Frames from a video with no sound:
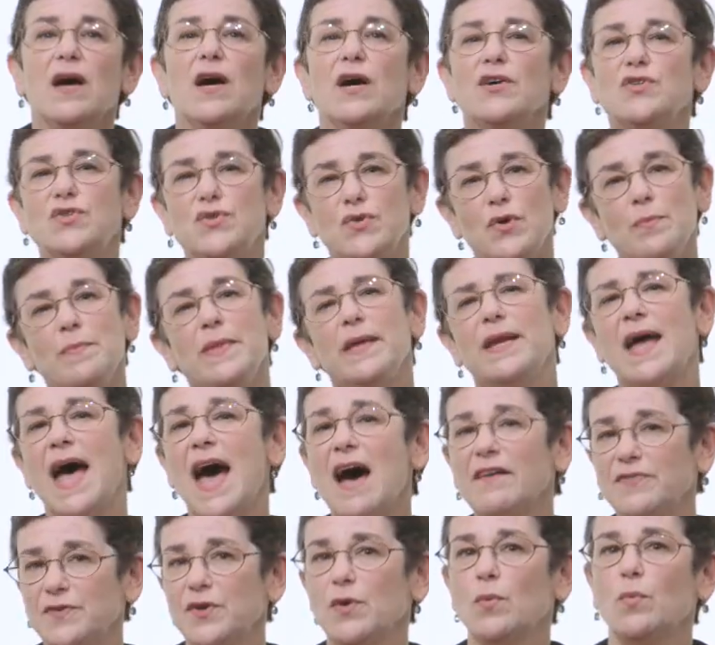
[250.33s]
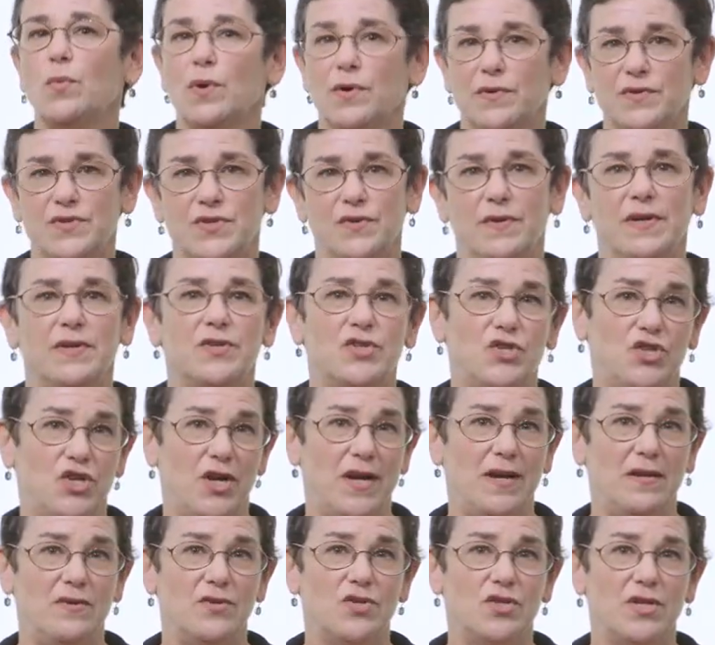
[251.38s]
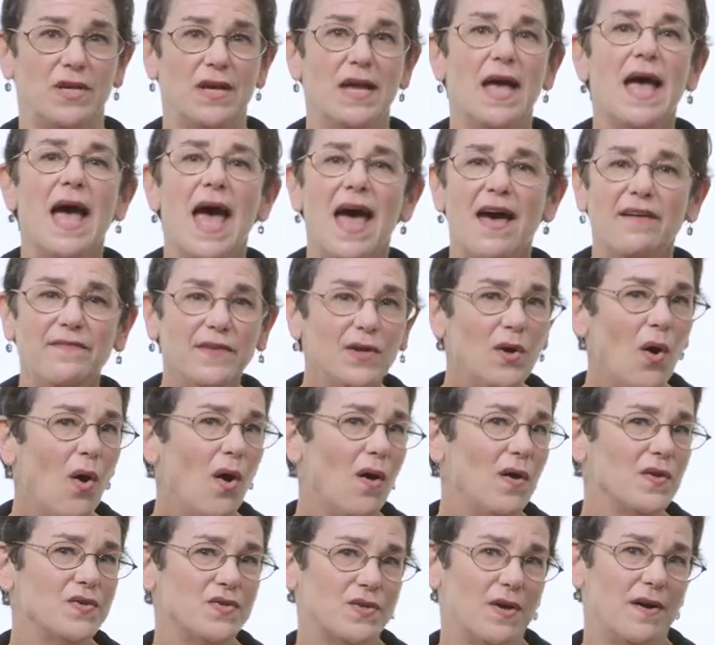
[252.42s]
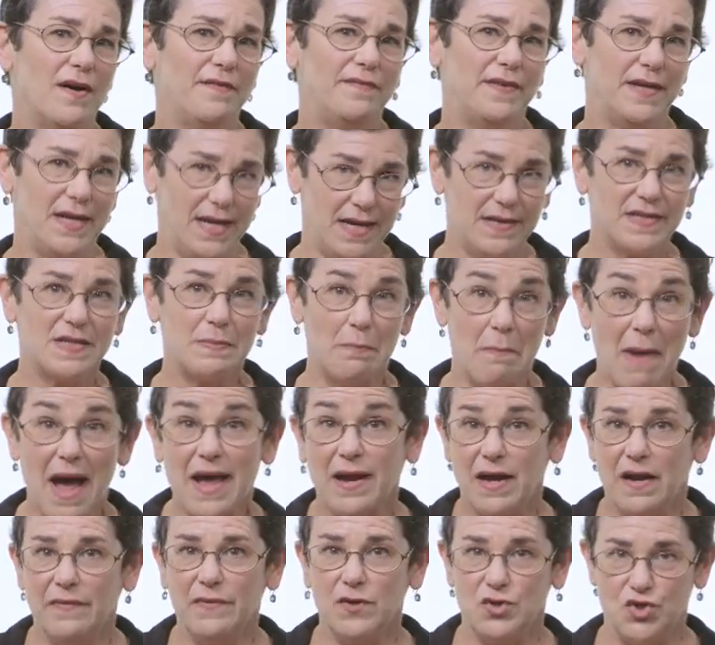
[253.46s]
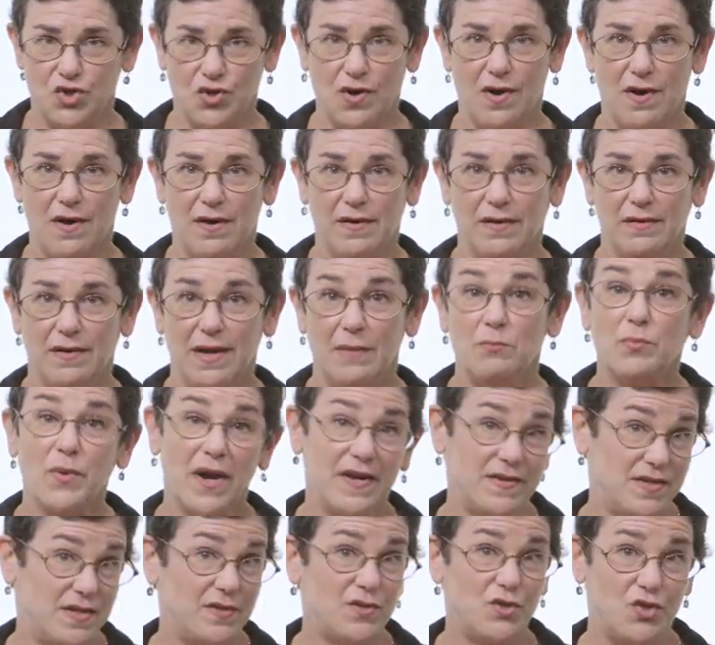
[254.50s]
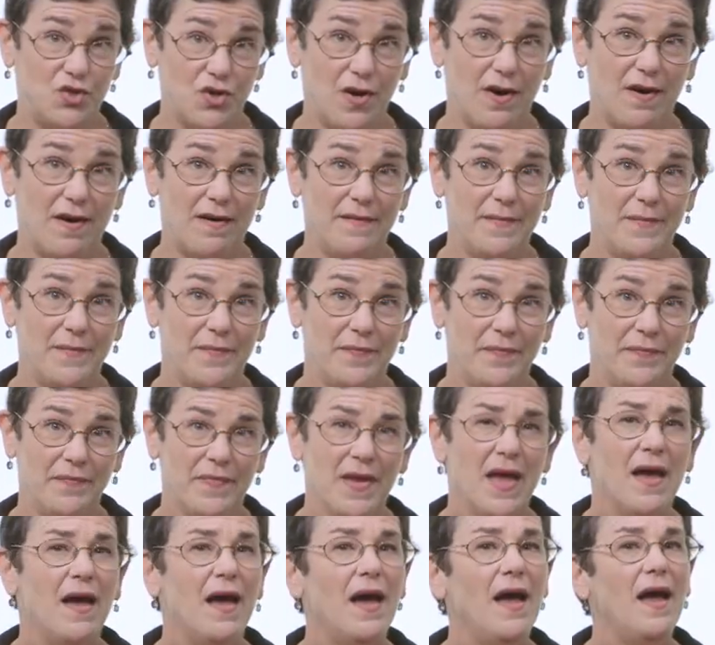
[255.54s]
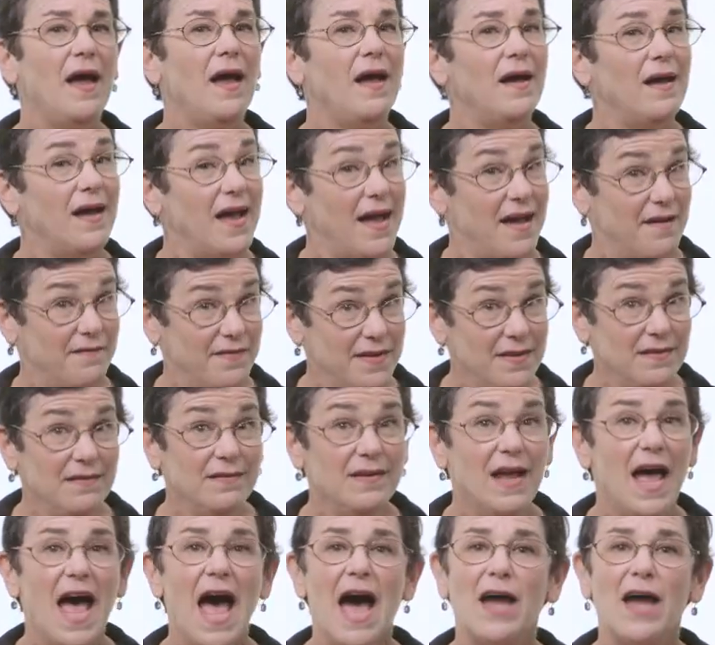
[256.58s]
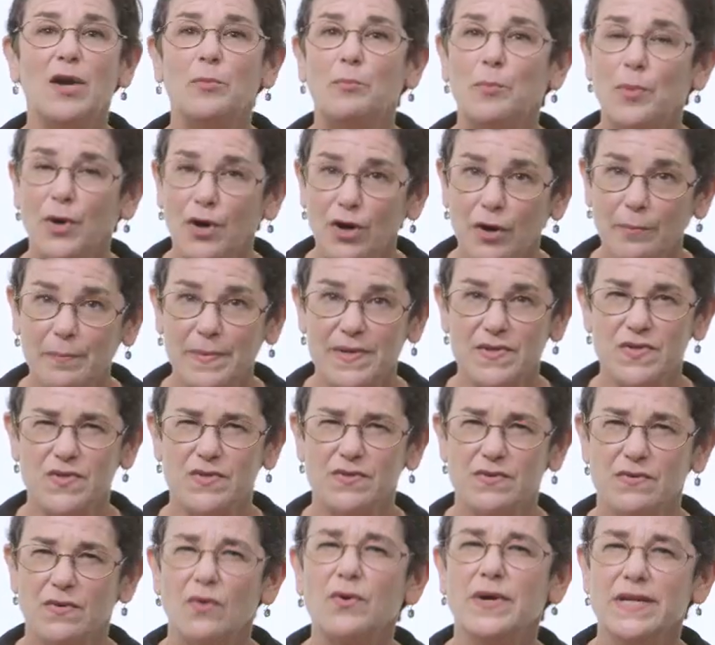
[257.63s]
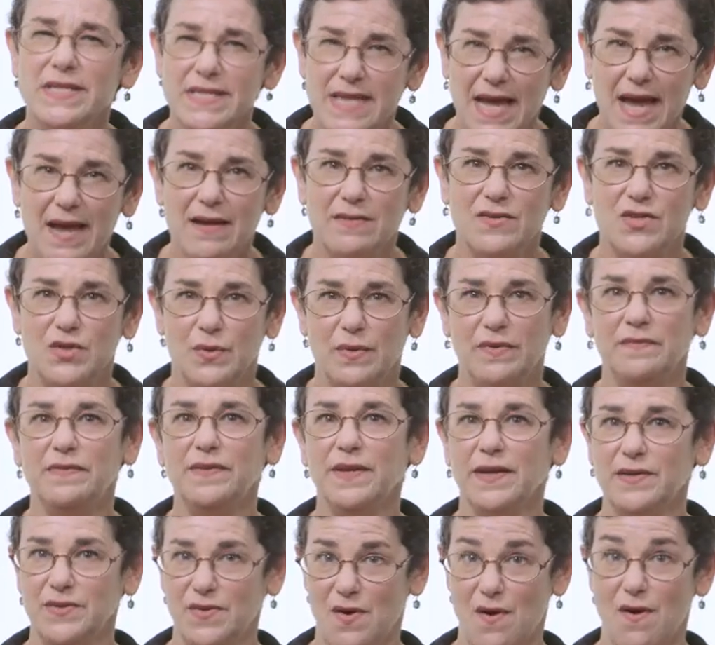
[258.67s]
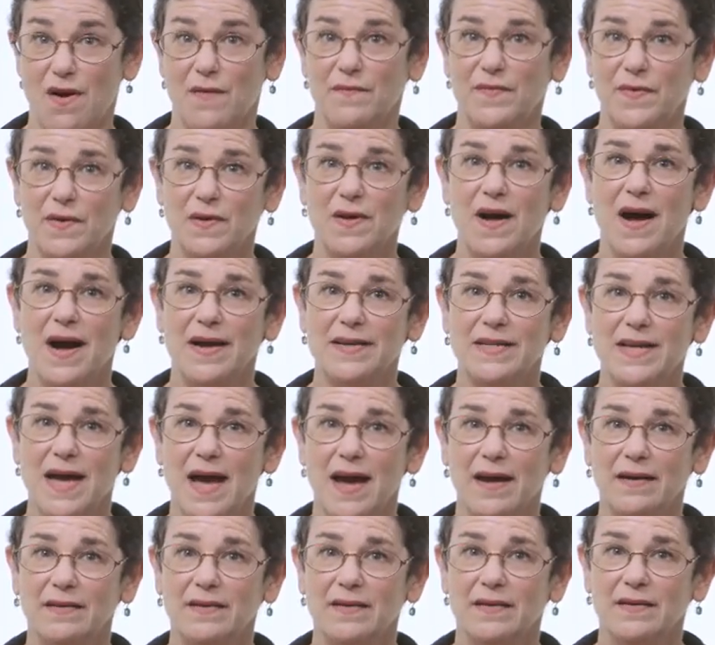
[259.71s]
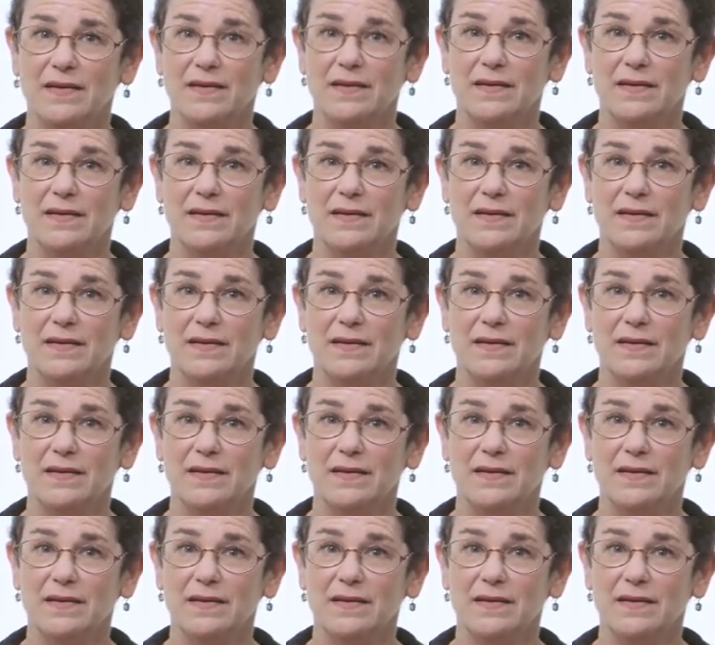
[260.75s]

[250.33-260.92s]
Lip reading: Assume that after words are exchanged, Evan hauls off and hits Mike on the jaw and breaks his jaw. Evan had a purpose or intent to inflict a harmful contact.